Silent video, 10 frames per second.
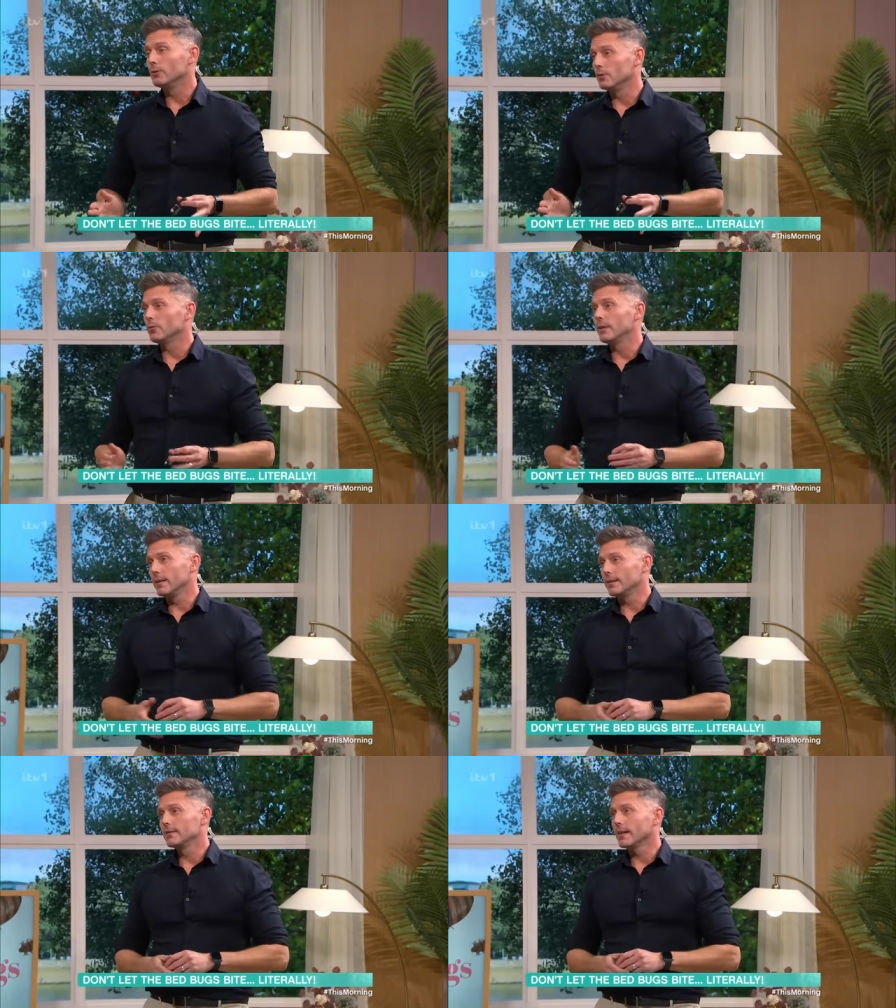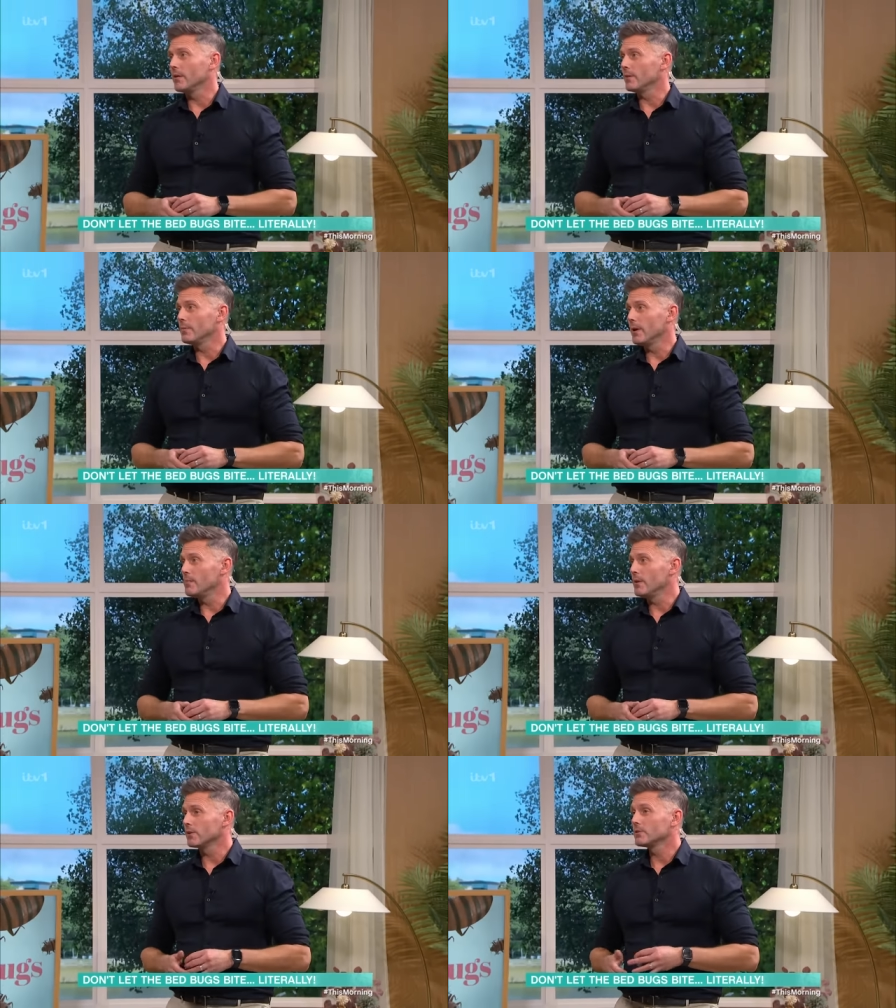do really to get rid of
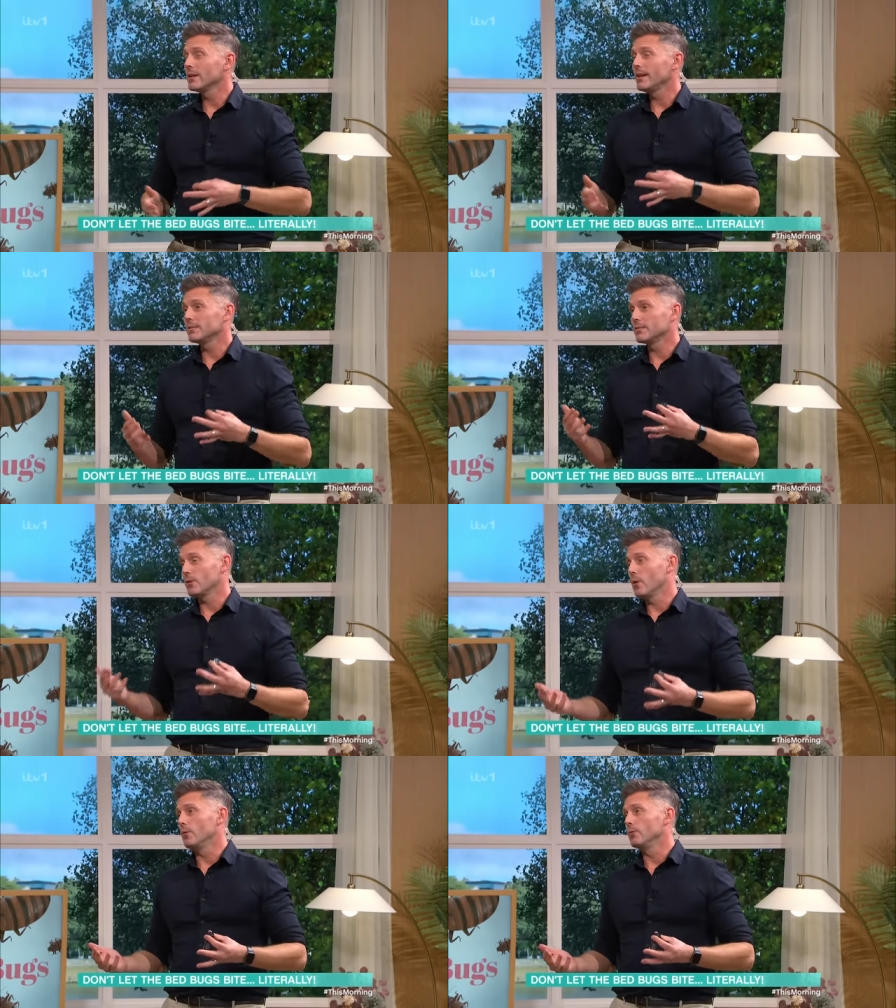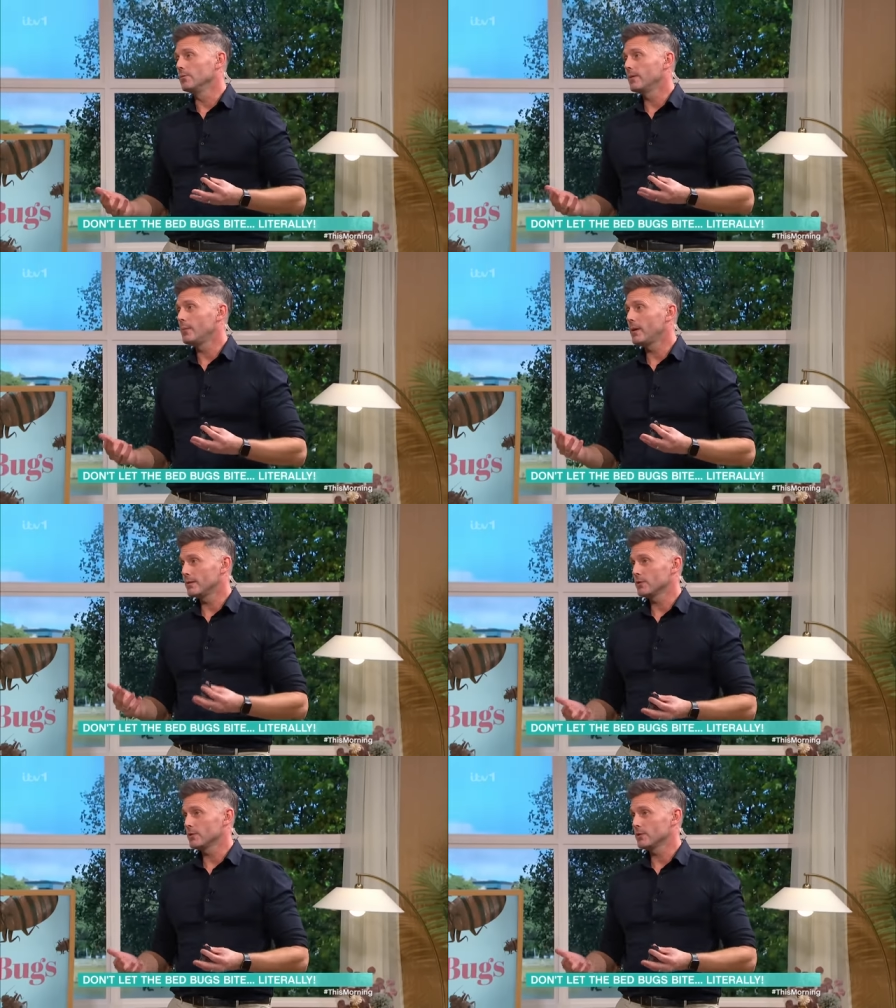bed bugs is to call a pest